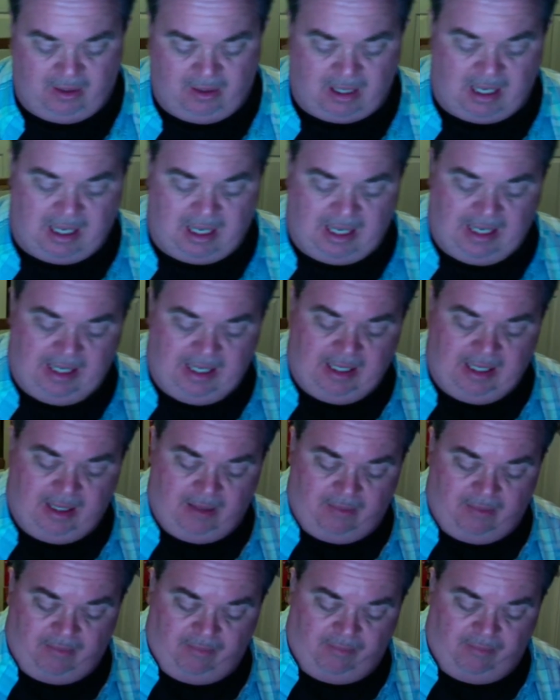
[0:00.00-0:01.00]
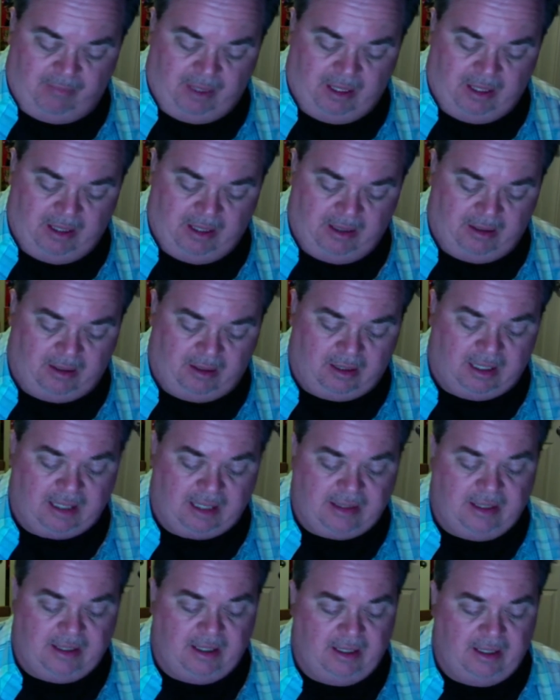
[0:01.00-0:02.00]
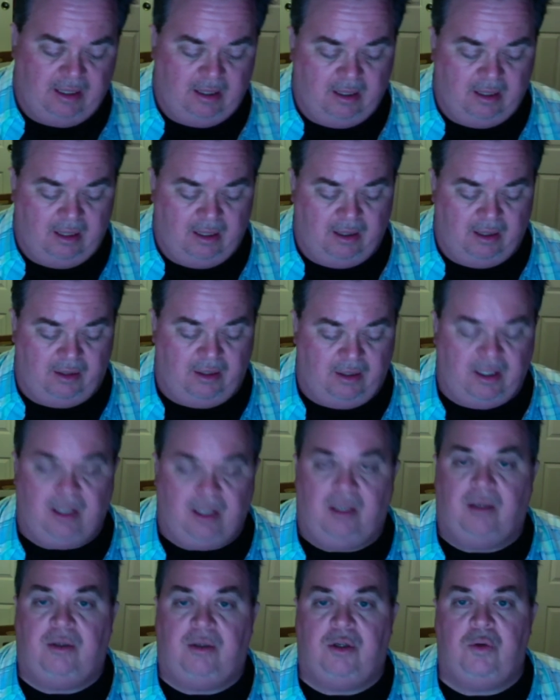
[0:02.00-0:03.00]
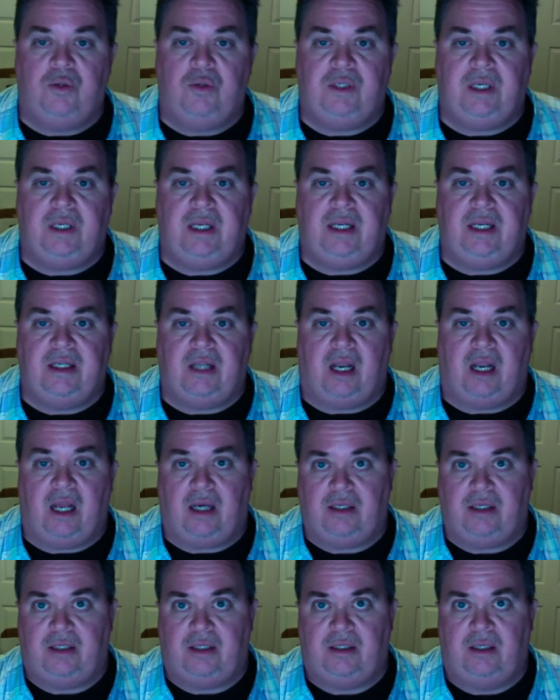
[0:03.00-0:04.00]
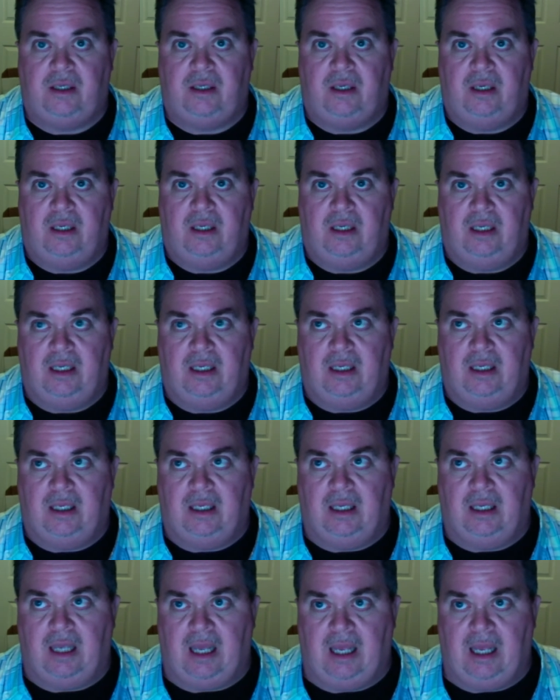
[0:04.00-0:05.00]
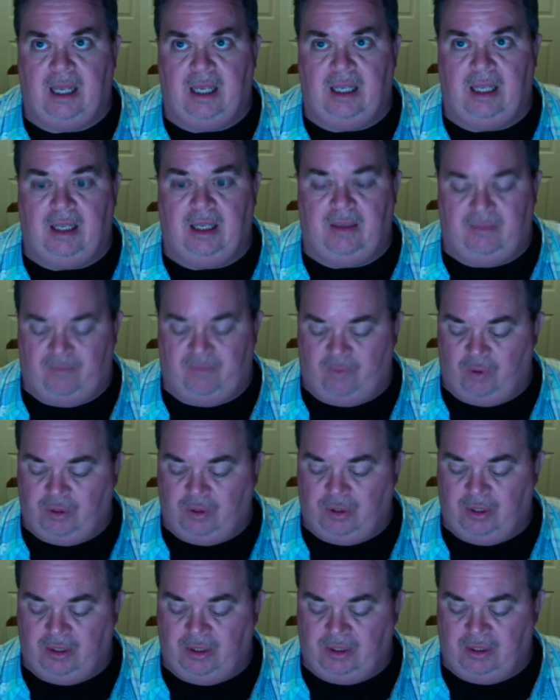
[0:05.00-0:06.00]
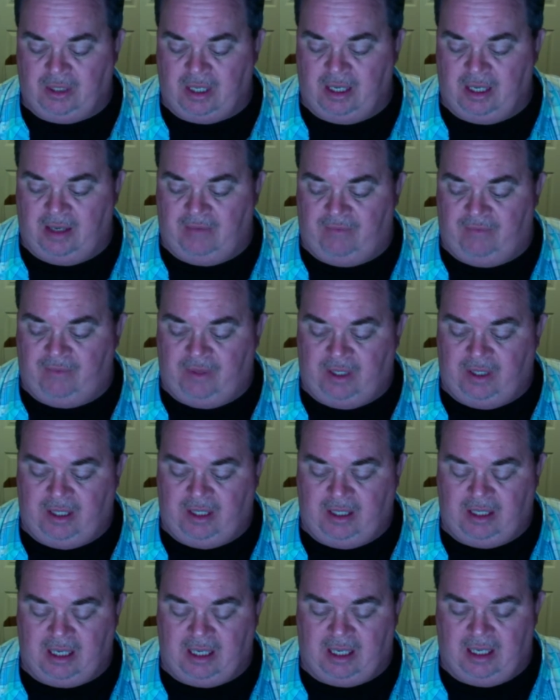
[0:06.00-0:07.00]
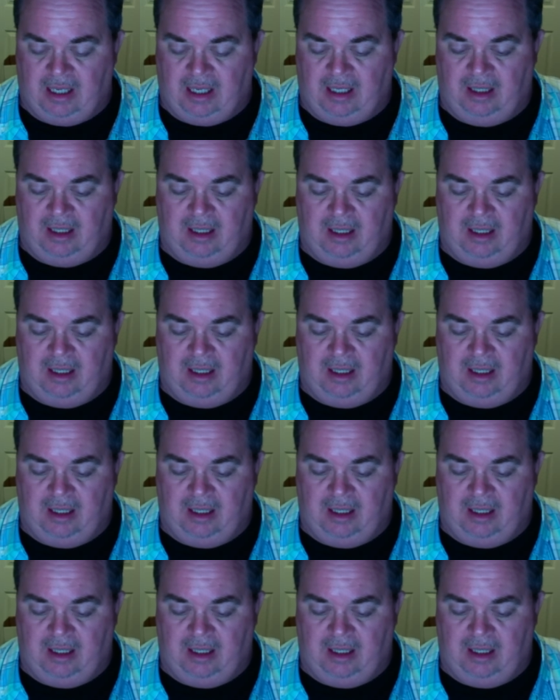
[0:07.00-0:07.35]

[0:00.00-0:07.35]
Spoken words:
I've been collecting the two CD deluxe versions of the